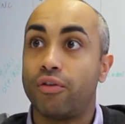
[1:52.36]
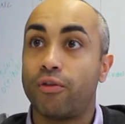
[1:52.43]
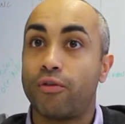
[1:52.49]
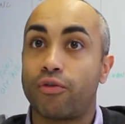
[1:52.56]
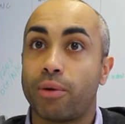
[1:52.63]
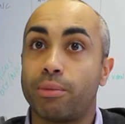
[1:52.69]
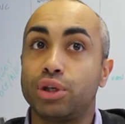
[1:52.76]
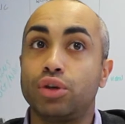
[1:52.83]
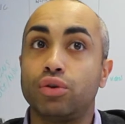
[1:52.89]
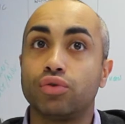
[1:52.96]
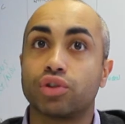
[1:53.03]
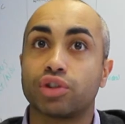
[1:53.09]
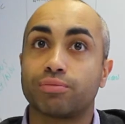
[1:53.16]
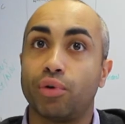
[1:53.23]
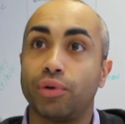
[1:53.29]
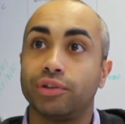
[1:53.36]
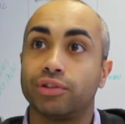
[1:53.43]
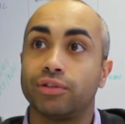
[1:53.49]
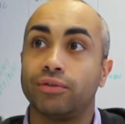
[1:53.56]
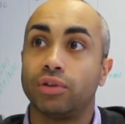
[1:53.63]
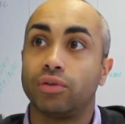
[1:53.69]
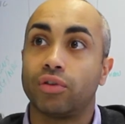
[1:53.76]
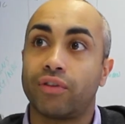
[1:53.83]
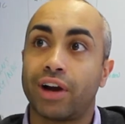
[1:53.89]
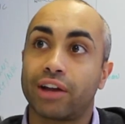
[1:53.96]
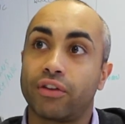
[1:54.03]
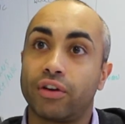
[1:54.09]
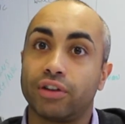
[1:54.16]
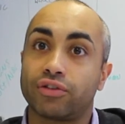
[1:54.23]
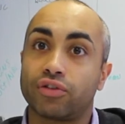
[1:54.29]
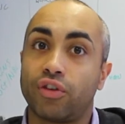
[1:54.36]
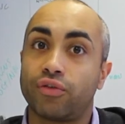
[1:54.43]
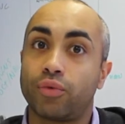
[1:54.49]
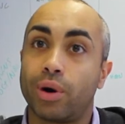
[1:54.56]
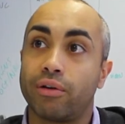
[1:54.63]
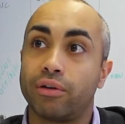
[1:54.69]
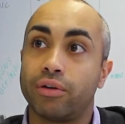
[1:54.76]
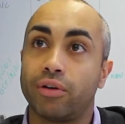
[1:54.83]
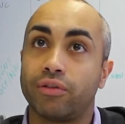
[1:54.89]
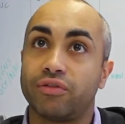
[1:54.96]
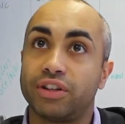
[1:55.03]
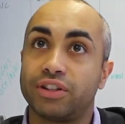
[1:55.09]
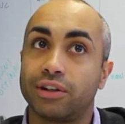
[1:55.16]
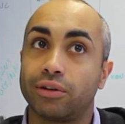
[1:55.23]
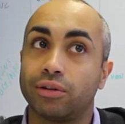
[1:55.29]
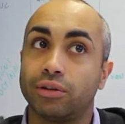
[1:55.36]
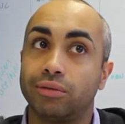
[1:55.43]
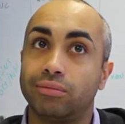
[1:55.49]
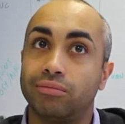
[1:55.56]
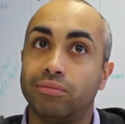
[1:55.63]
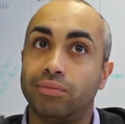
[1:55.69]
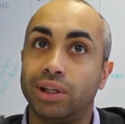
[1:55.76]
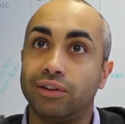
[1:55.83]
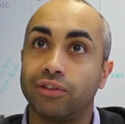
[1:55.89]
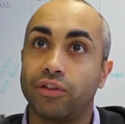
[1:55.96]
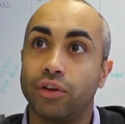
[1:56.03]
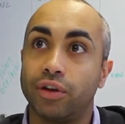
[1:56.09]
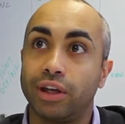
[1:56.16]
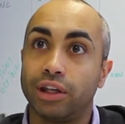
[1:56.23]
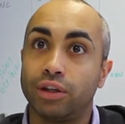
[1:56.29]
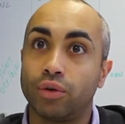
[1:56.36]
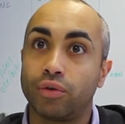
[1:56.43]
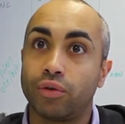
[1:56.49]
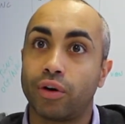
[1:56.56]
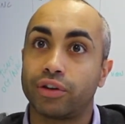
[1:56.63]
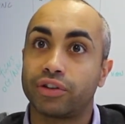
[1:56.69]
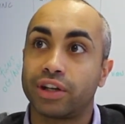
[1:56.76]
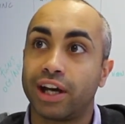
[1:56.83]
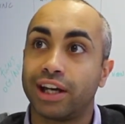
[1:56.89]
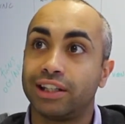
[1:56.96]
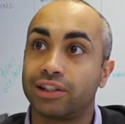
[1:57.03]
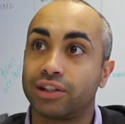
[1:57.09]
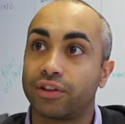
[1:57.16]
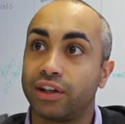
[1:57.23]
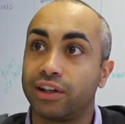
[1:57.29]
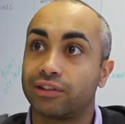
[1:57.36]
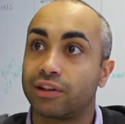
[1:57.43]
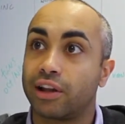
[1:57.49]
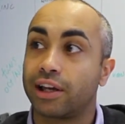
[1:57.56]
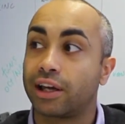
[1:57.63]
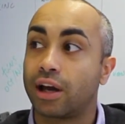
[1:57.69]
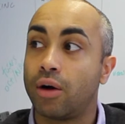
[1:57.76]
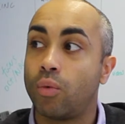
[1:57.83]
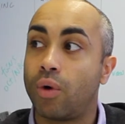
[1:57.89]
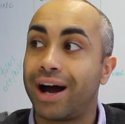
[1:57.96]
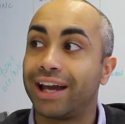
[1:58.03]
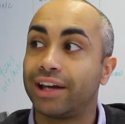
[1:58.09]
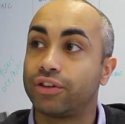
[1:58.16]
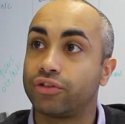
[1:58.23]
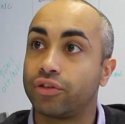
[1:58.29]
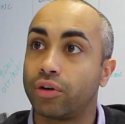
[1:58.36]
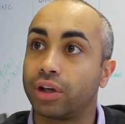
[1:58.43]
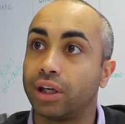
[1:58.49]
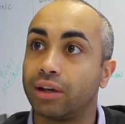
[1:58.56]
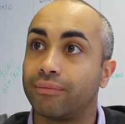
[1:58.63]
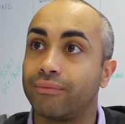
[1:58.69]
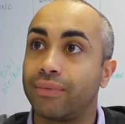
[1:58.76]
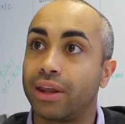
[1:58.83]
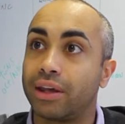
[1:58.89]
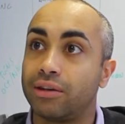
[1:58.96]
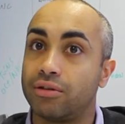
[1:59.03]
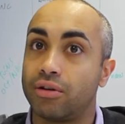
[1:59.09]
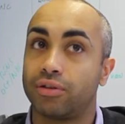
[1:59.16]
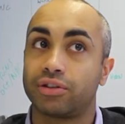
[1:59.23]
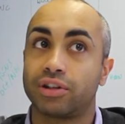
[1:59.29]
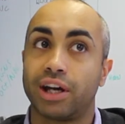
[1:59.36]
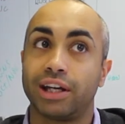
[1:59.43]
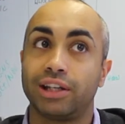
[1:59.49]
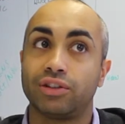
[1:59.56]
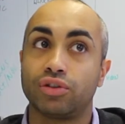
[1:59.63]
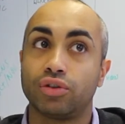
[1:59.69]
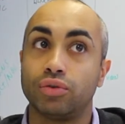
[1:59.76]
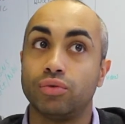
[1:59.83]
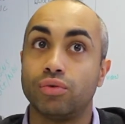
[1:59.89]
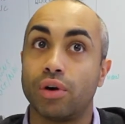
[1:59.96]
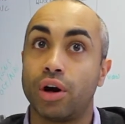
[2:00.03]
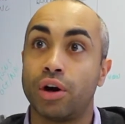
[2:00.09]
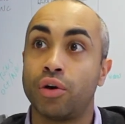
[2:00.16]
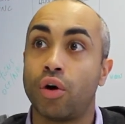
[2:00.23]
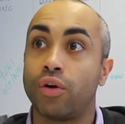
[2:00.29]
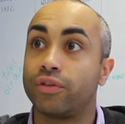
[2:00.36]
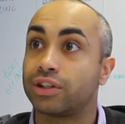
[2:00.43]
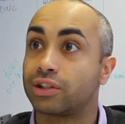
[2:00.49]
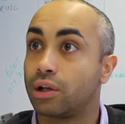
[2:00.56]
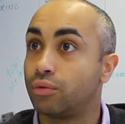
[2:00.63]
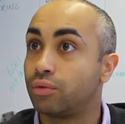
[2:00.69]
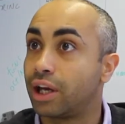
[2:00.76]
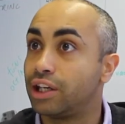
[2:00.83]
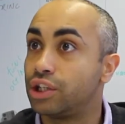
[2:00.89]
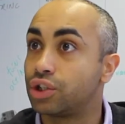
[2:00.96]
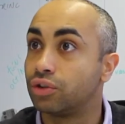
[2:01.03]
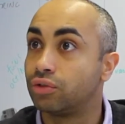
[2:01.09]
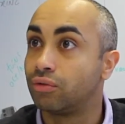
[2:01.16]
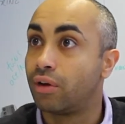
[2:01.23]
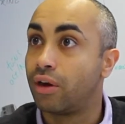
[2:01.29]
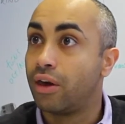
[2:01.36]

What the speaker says: From a user's point of view, the fact that it's software and not physical means that you're not tied to things like a wired socket. You're not tied to an office location.